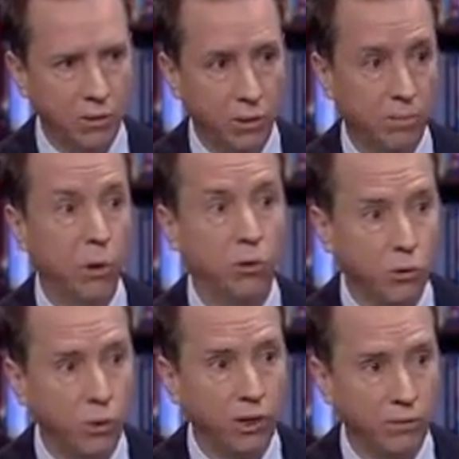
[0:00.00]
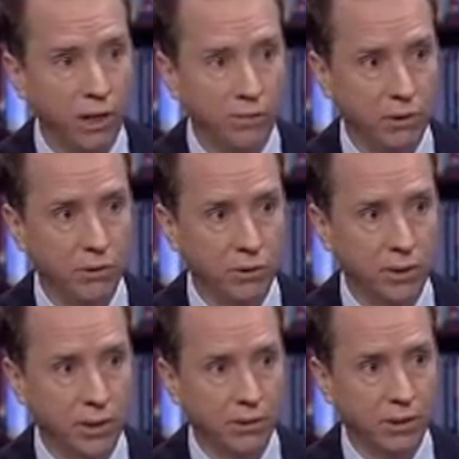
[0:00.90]
or at most 25
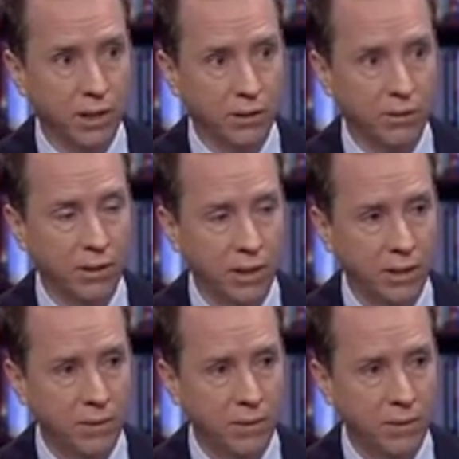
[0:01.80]
years in this case.